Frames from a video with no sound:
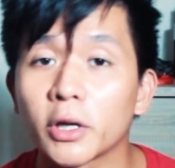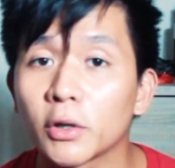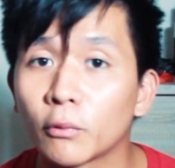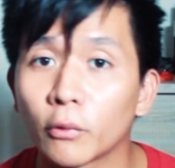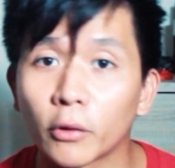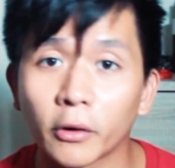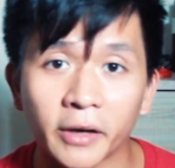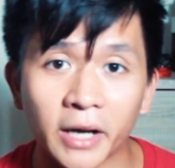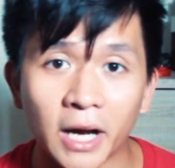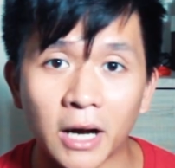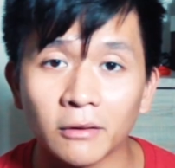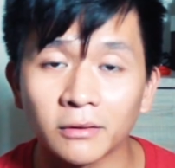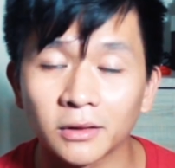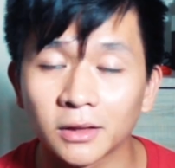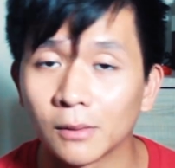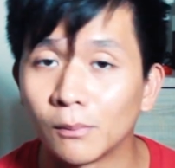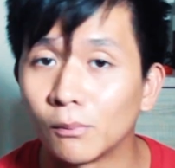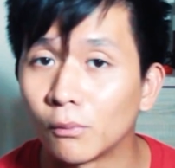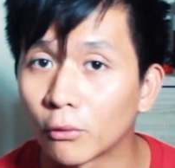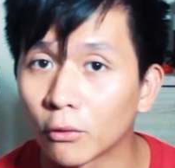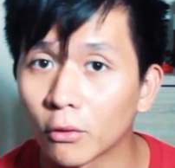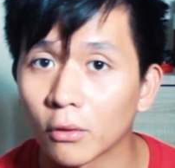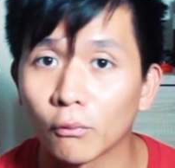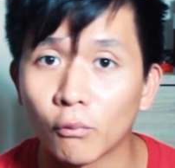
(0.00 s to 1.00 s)
you work out, the
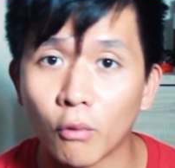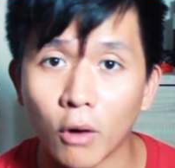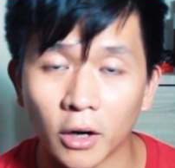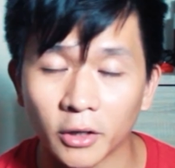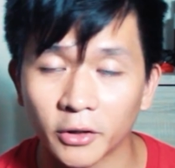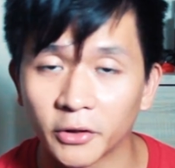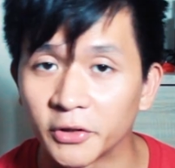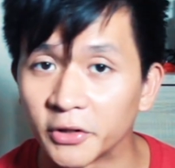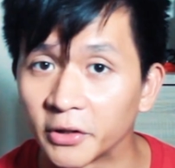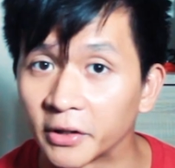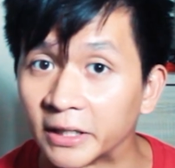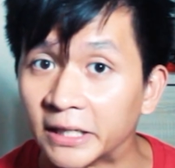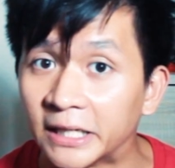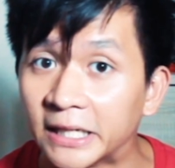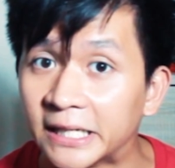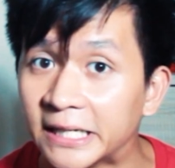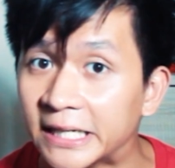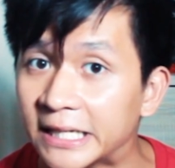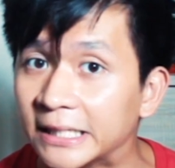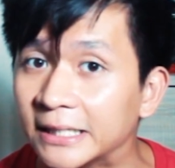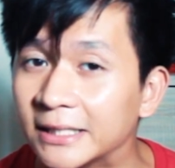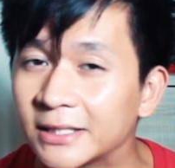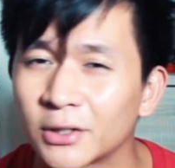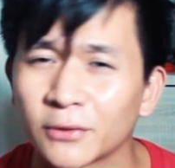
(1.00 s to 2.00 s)
more water you're gonna
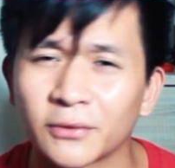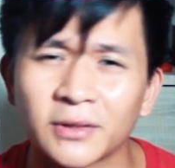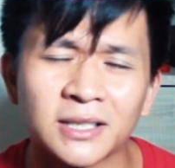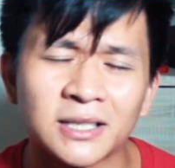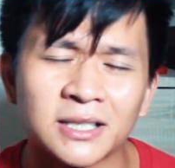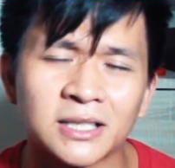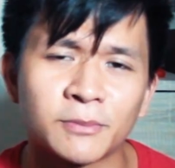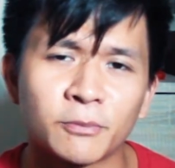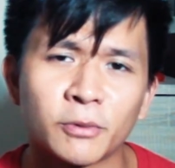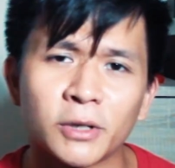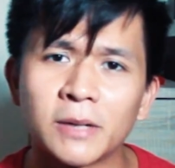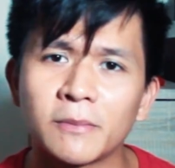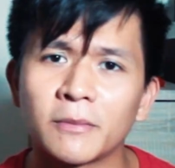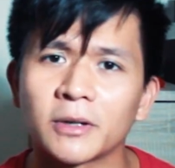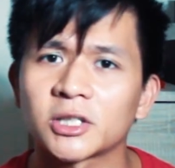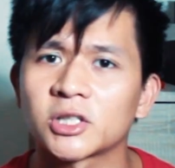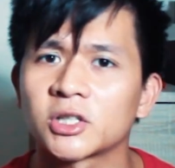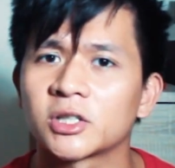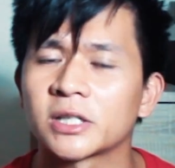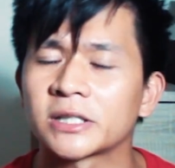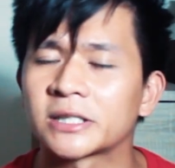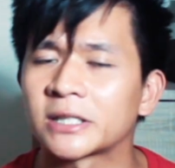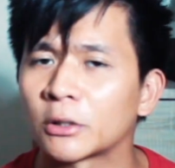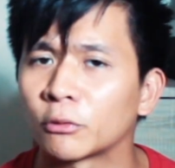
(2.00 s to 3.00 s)
need. So this is pretty
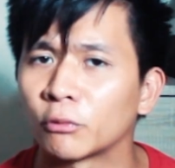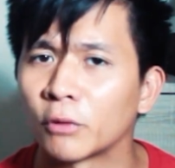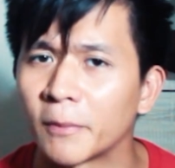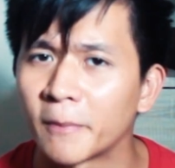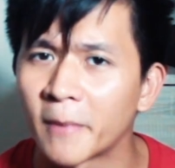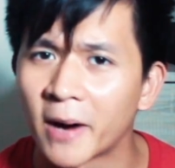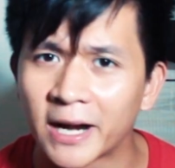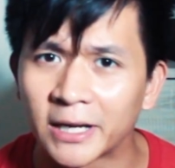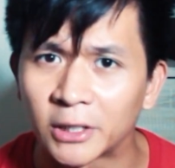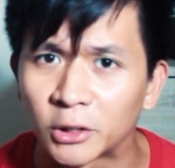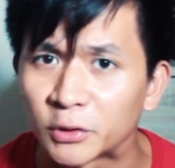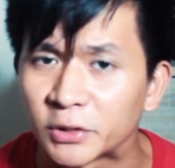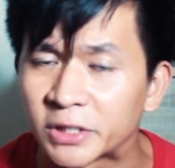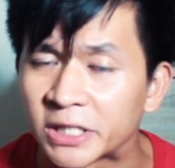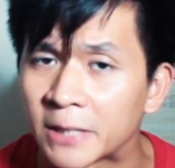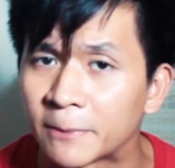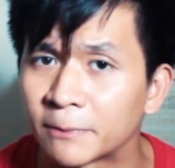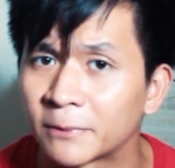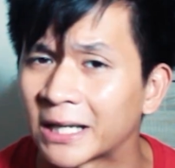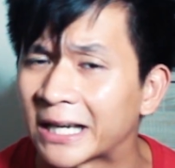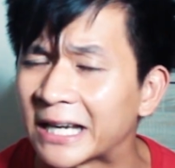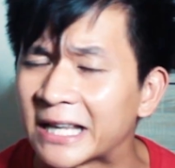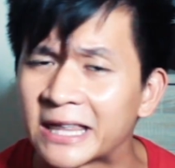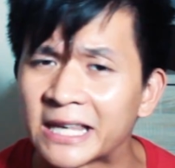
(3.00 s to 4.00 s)
much just a reminder
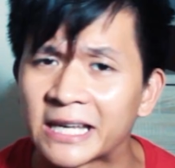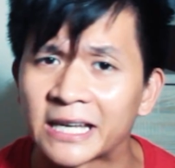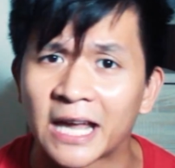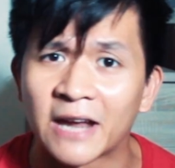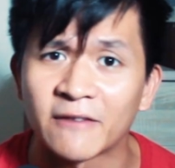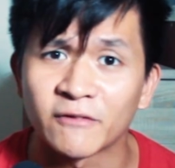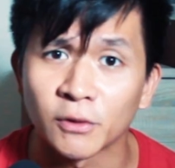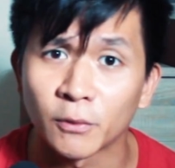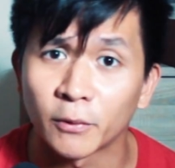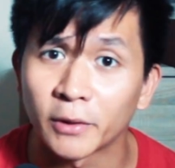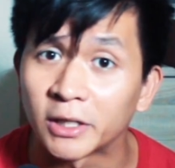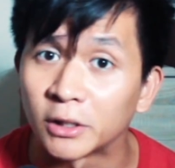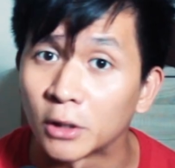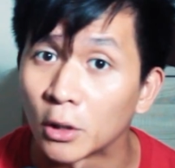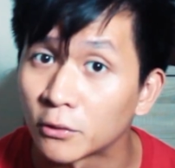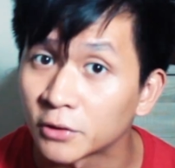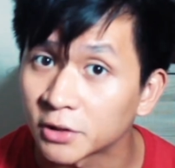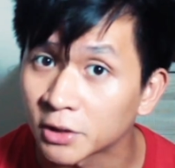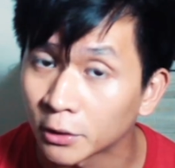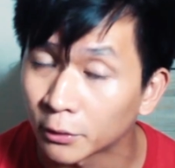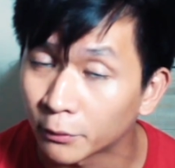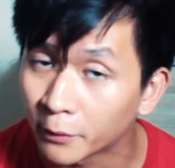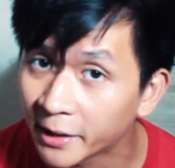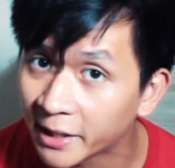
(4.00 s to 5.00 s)
tip that I think everyone
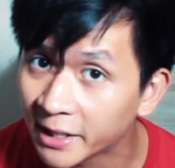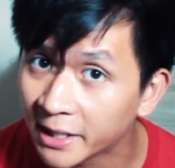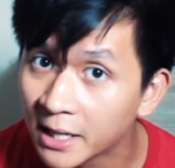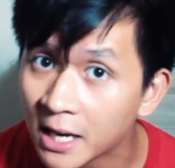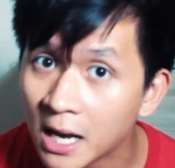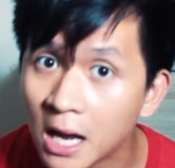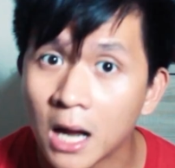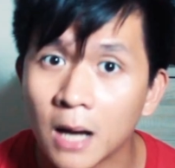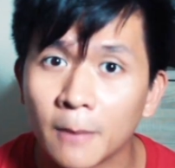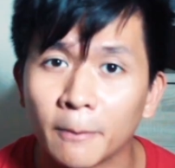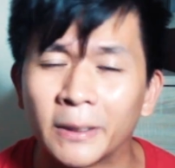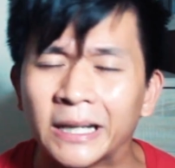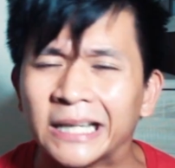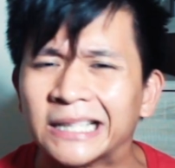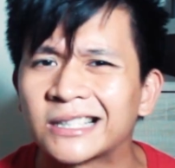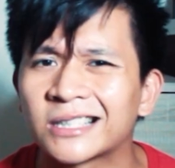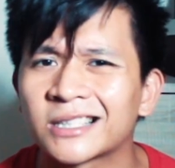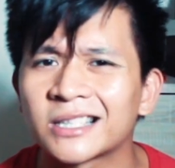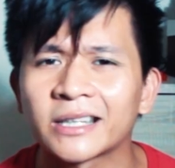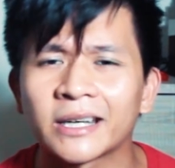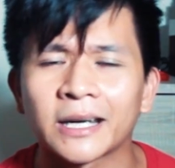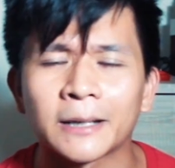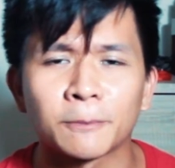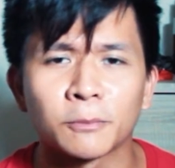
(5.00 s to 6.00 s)
knows already, but it
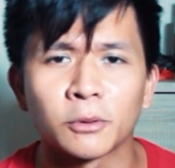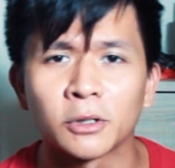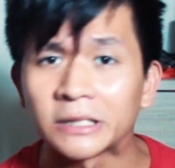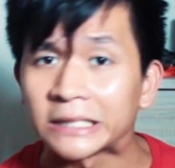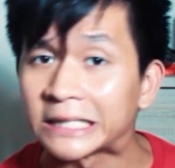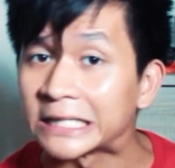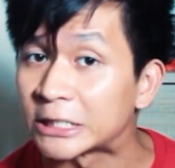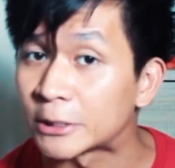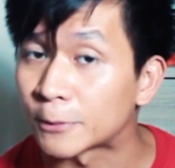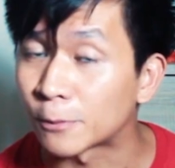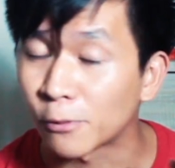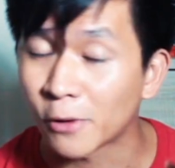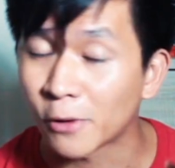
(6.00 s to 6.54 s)
doesn't get put into